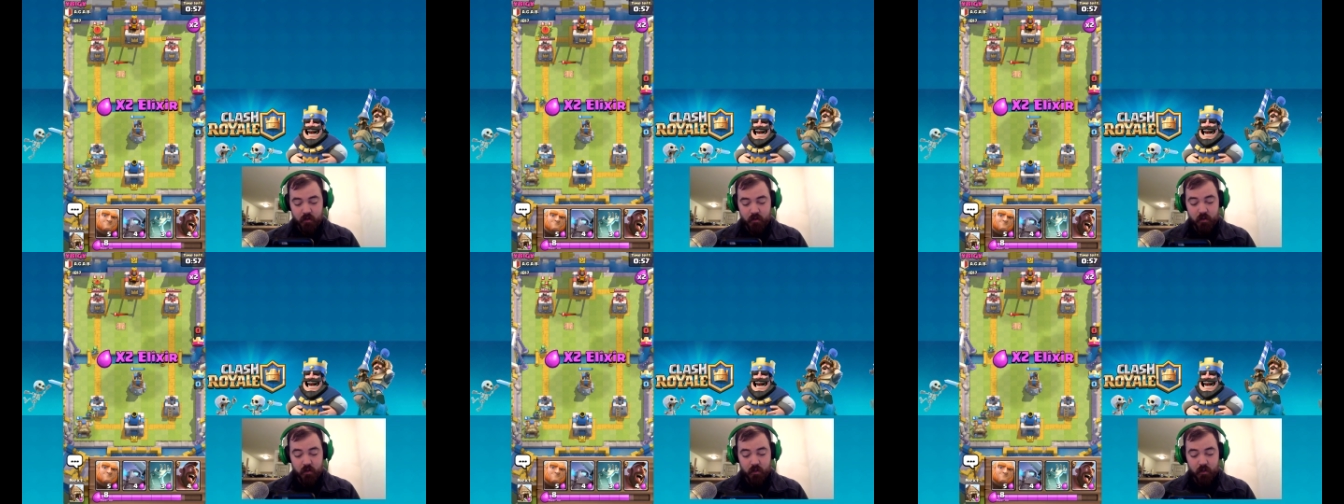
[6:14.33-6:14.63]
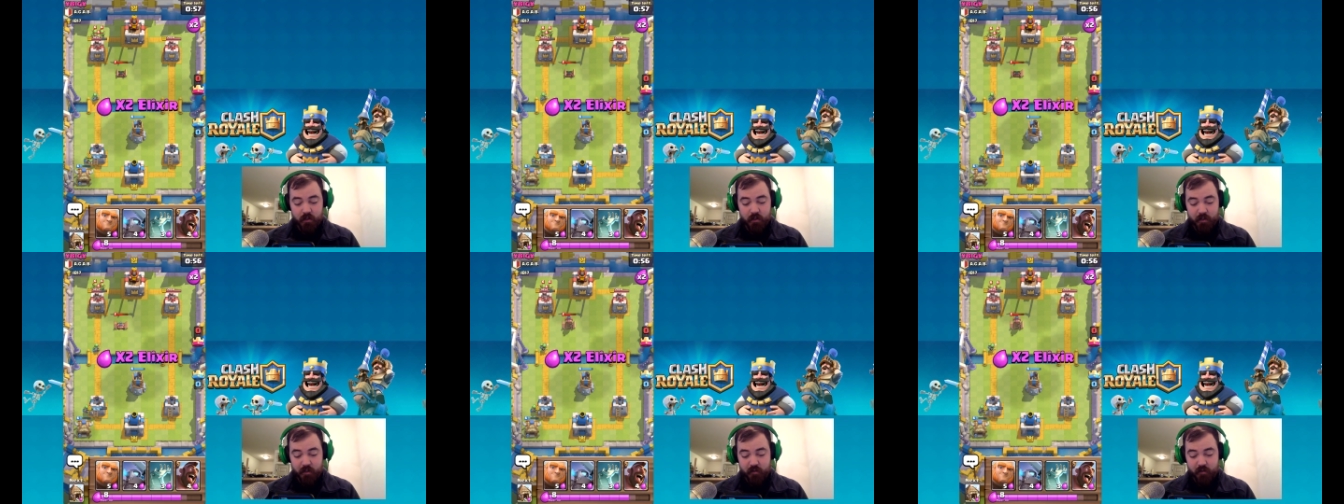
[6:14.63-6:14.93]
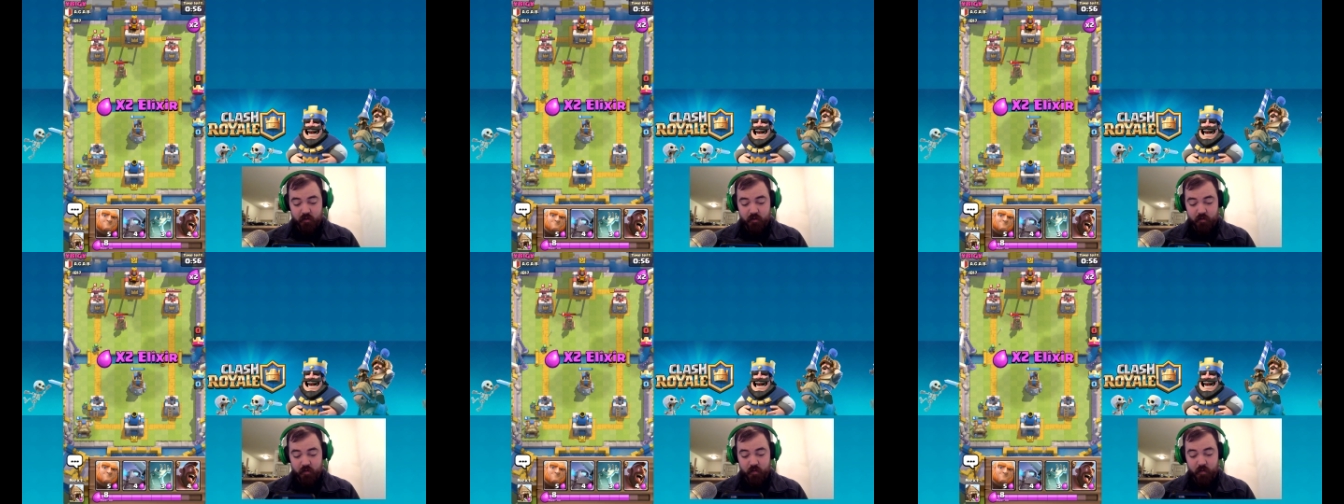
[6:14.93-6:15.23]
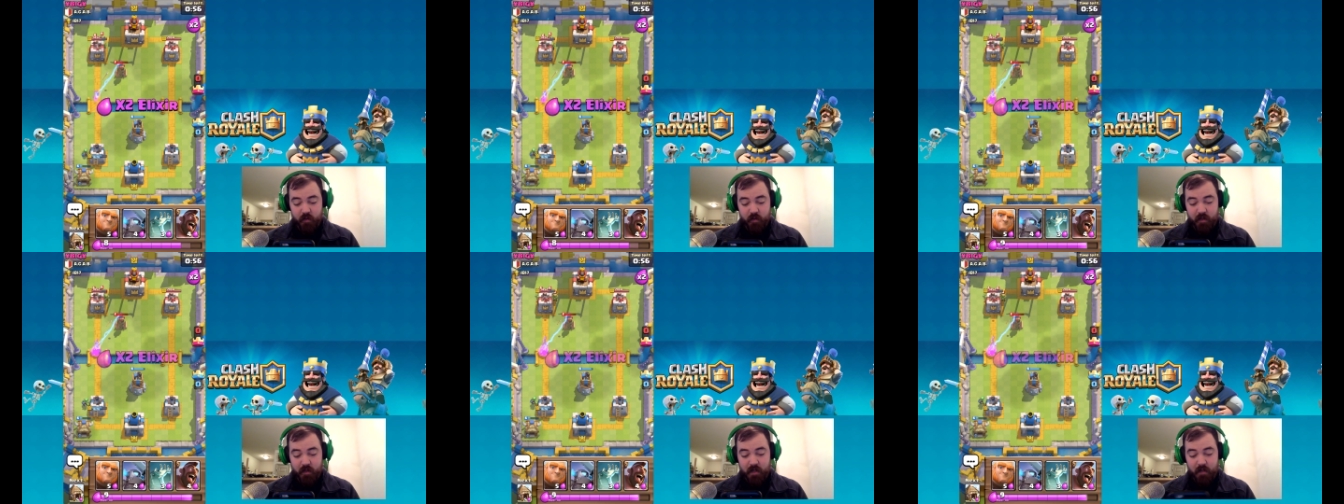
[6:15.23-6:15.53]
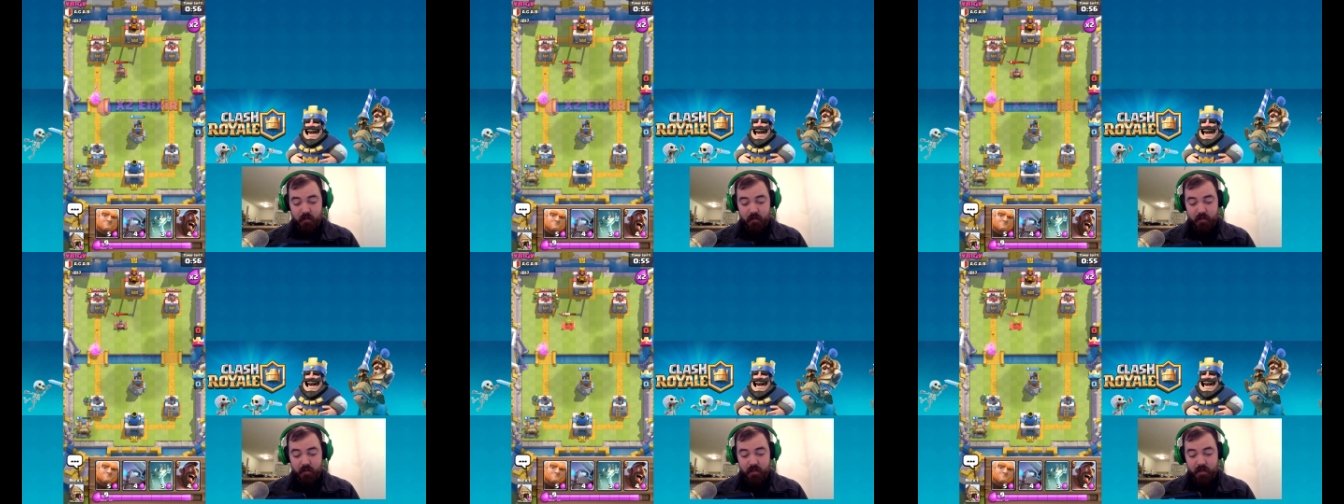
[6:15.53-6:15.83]
Okay, so he's throwing some spear
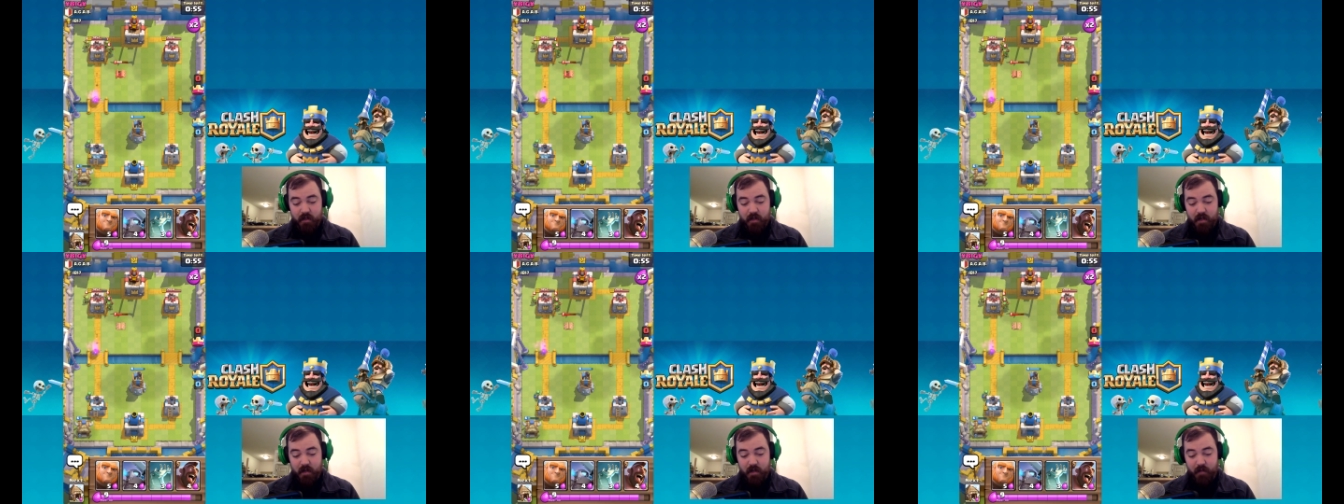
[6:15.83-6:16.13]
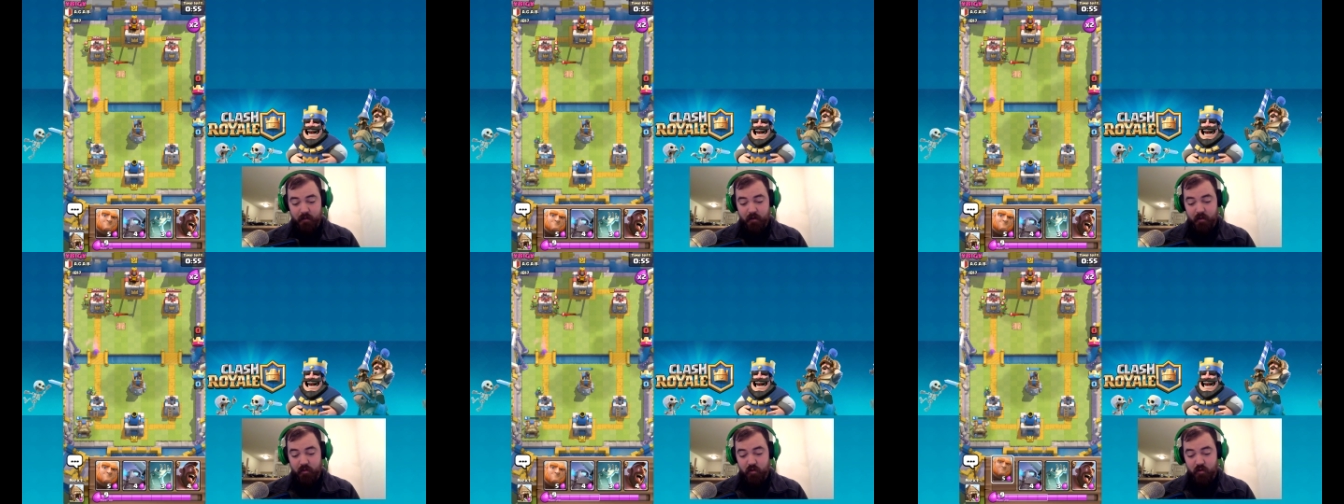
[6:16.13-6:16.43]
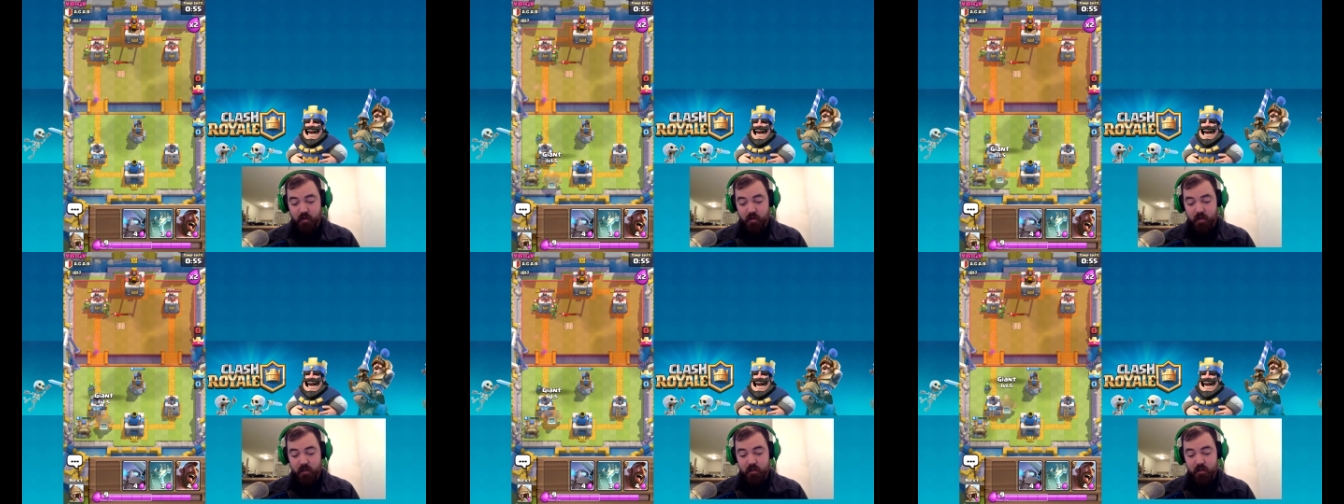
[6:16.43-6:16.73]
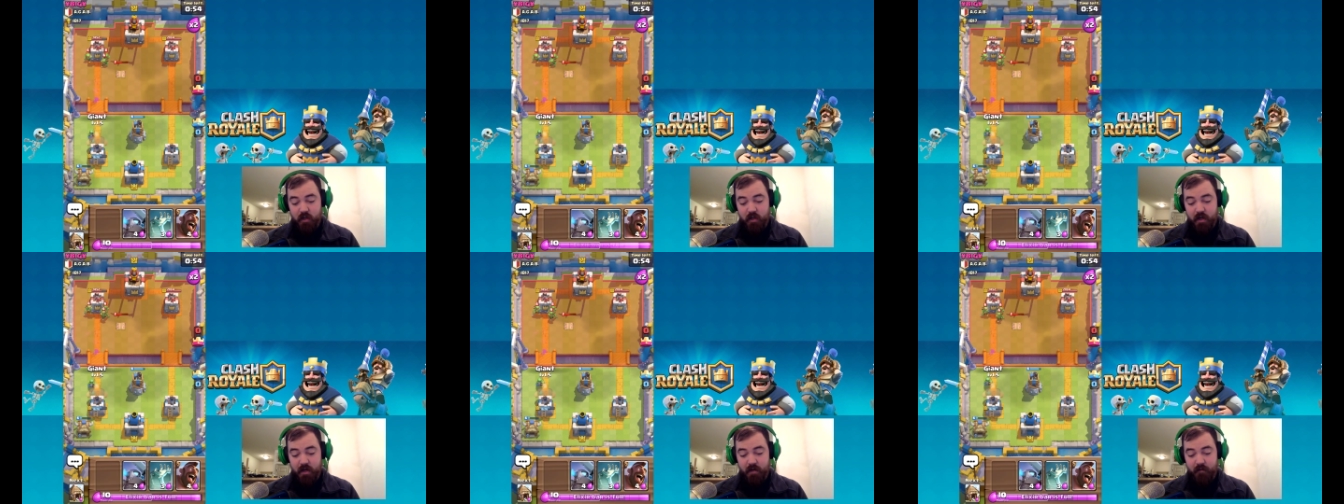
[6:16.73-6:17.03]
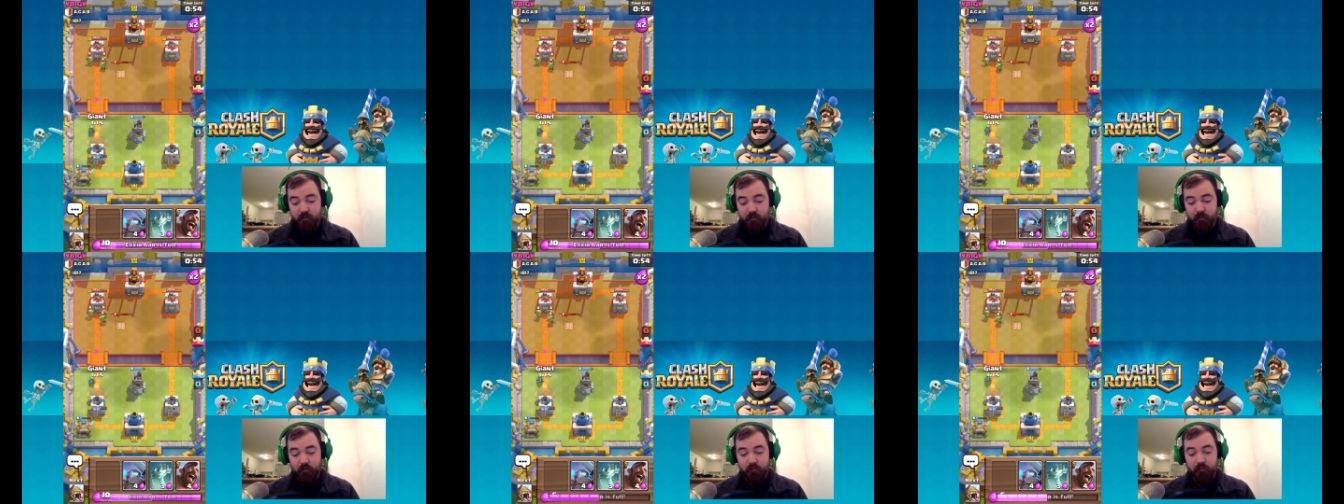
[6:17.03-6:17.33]
goblins down. I'm gonna throw my giant in
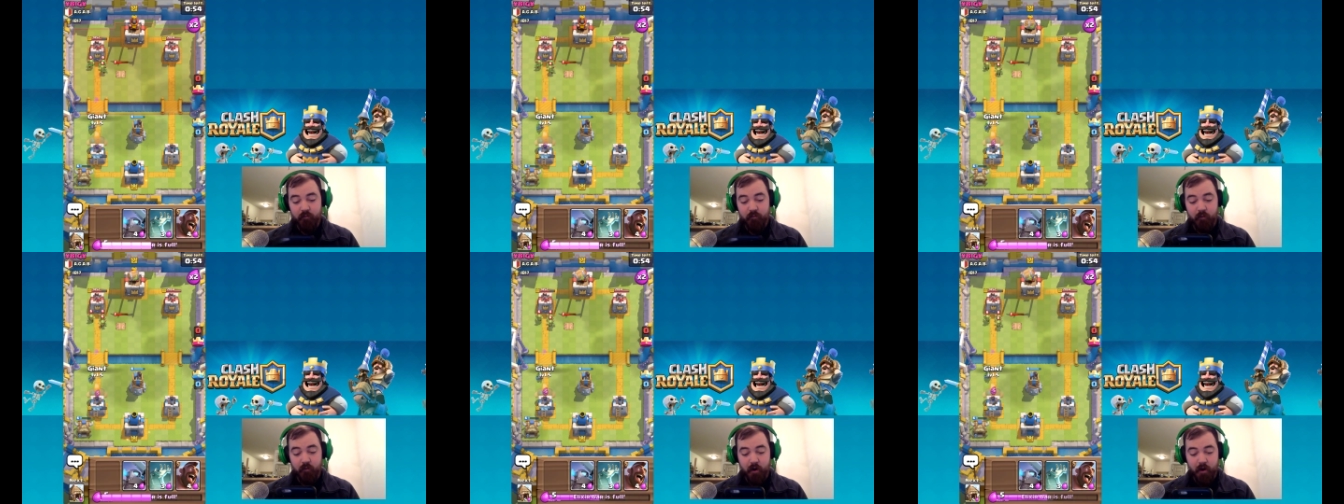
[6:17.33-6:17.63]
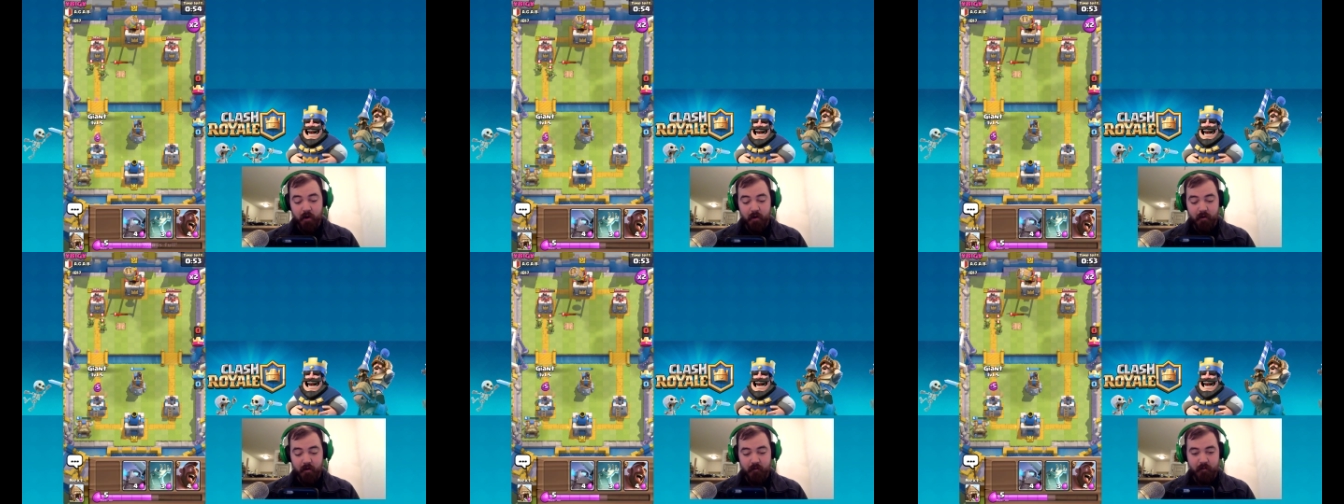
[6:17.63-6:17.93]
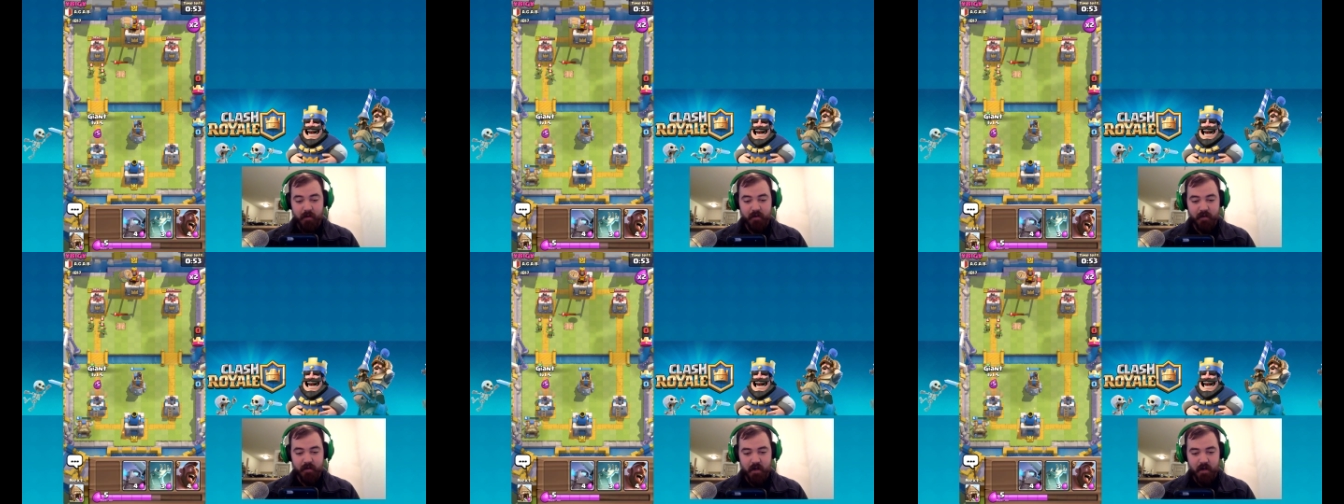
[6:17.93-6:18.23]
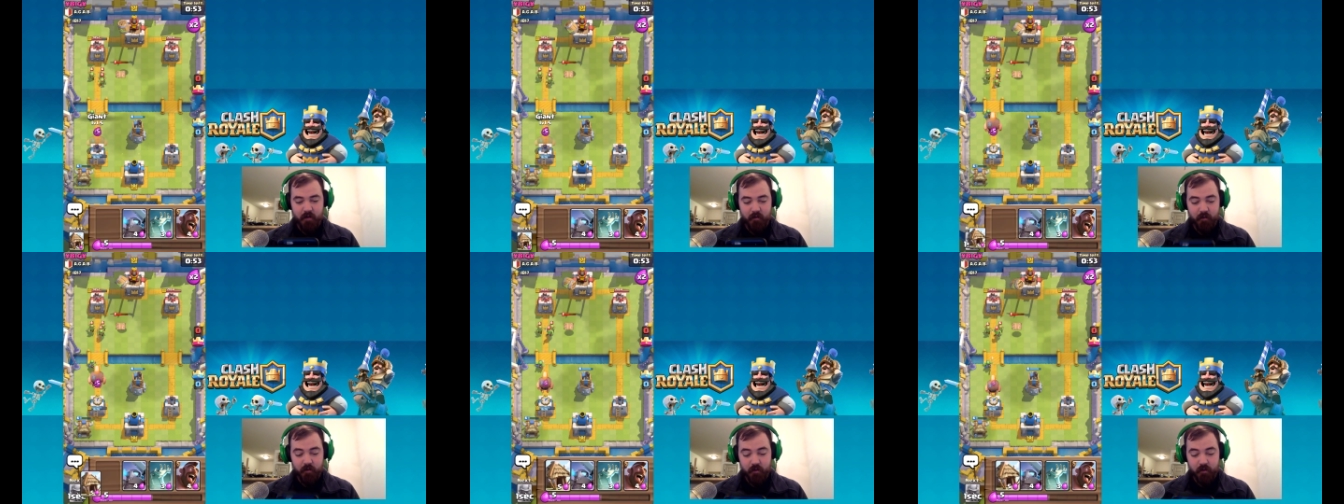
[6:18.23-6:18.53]
front of my tower.